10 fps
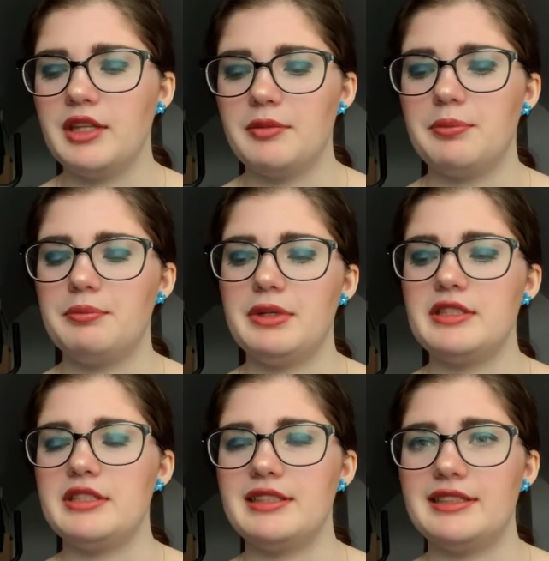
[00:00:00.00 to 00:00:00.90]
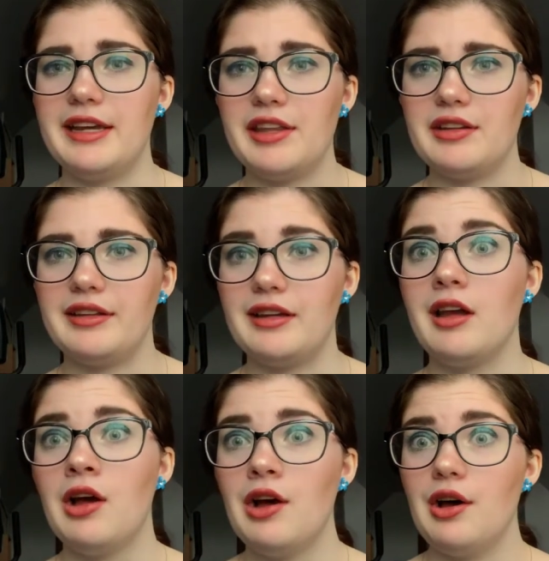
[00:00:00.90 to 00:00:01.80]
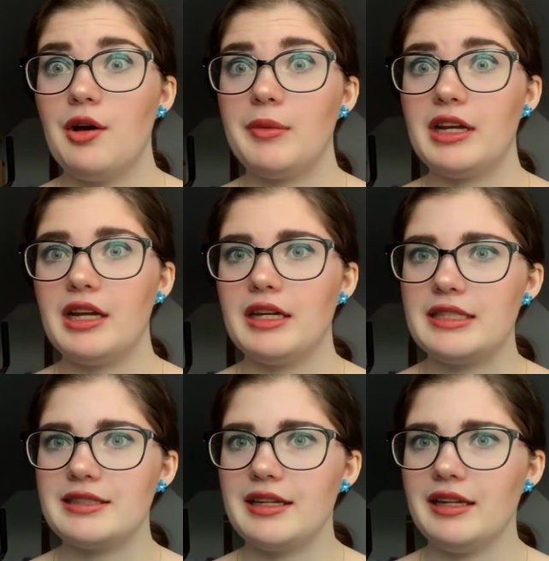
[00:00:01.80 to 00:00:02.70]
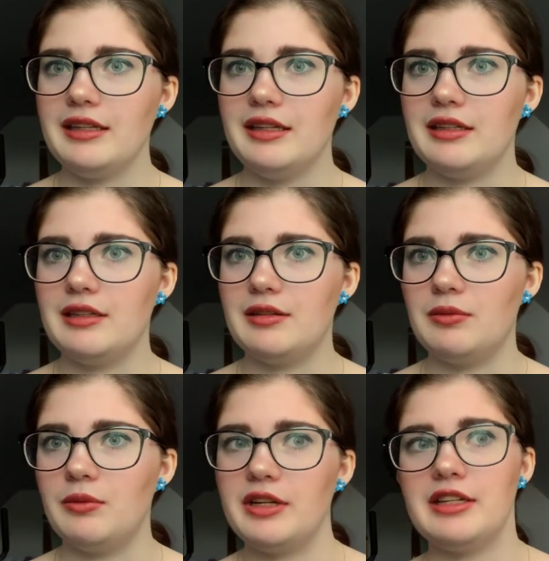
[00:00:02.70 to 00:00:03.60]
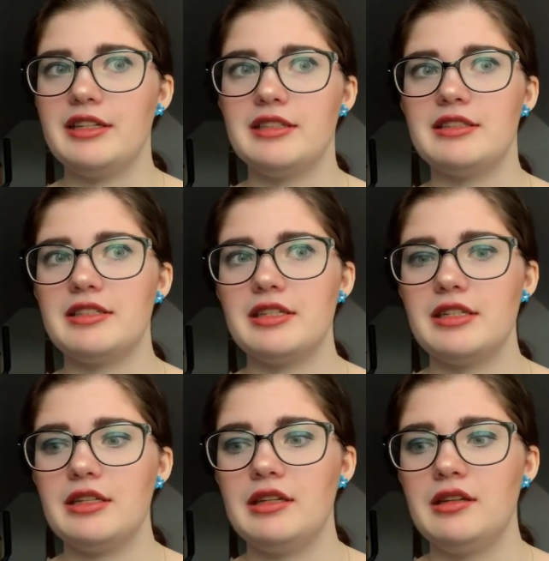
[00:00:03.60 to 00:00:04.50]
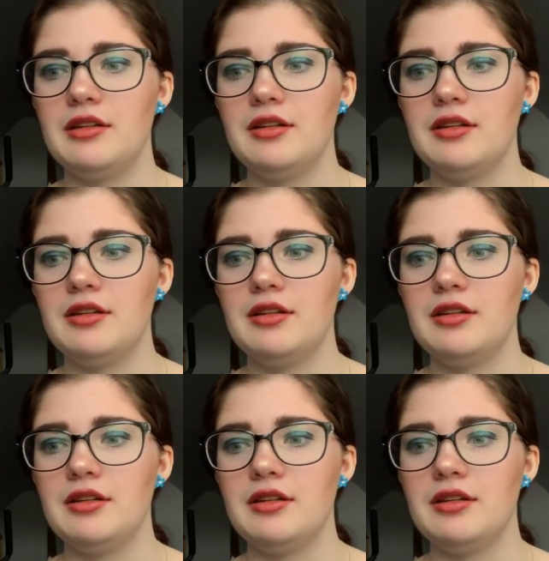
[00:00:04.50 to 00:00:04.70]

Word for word: like pieces it together like, oh my god, he's an alien. Why is he